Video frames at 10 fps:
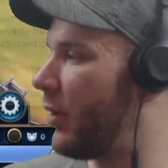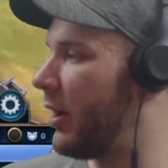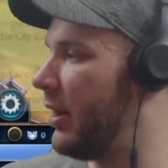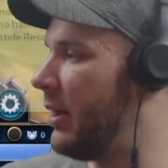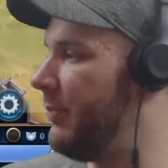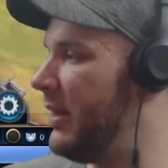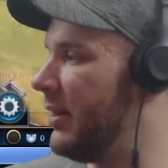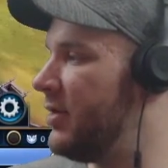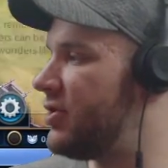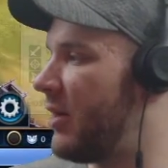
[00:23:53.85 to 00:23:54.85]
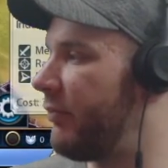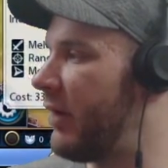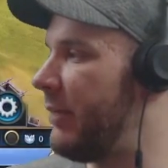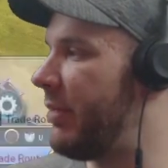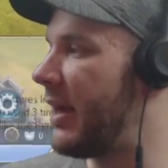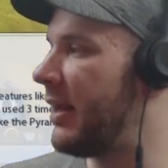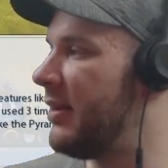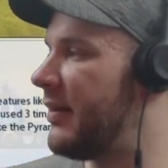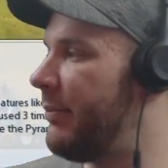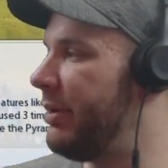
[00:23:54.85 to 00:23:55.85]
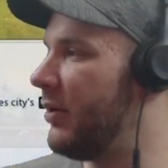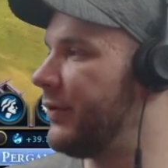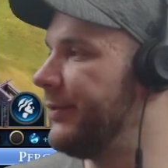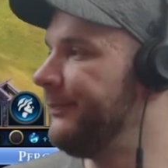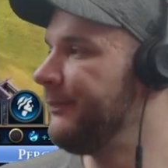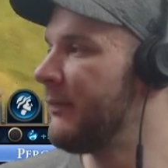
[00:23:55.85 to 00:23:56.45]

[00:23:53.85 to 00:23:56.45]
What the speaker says: We're going to immediately jump right back into the builder.